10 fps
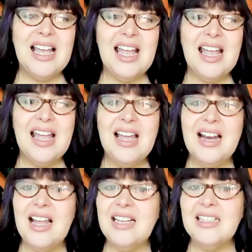And
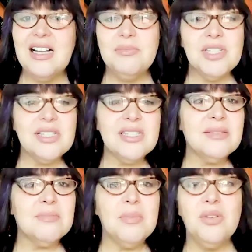I ended up just
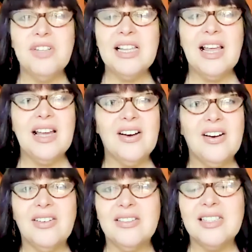moving
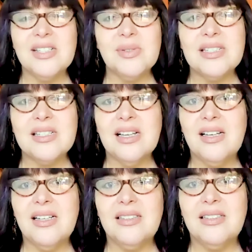there. This was
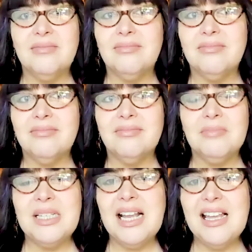uh,
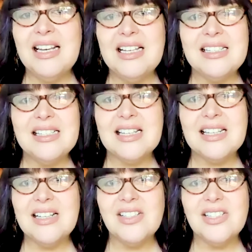mid 80s, and
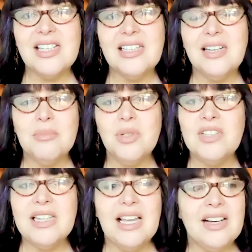I just ended up
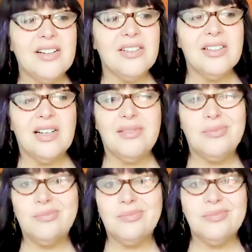moving there,
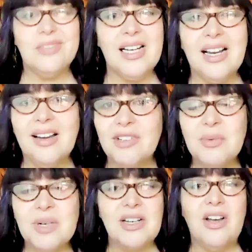um, letting
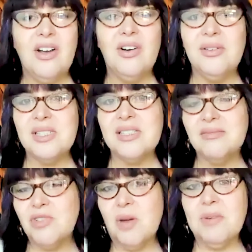everyone know I was
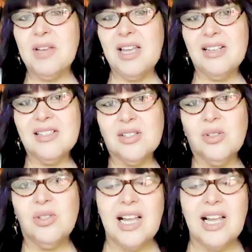dropping out of school.